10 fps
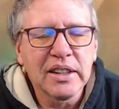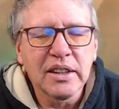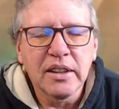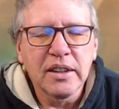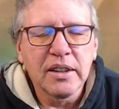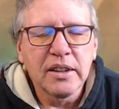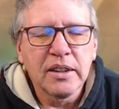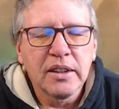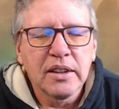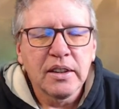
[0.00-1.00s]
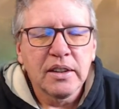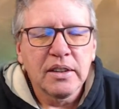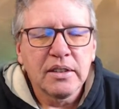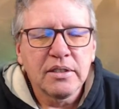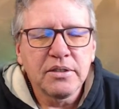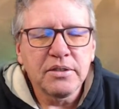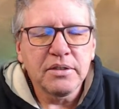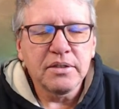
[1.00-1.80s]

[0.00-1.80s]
[no speech]